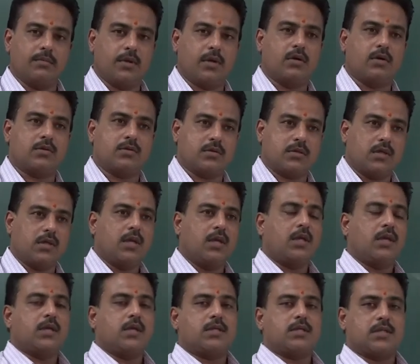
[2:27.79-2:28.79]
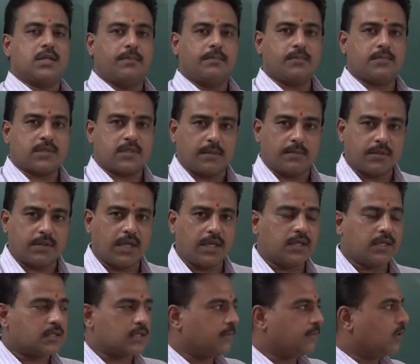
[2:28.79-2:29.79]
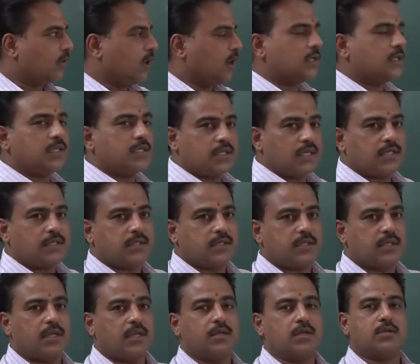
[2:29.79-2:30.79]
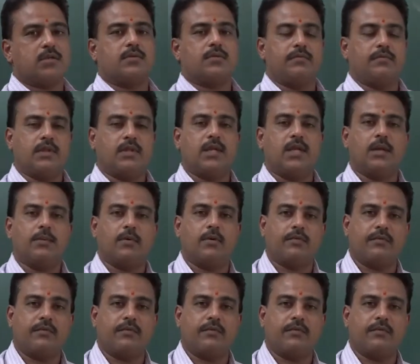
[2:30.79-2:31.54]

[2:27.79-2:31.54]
because some cause is necessary with the help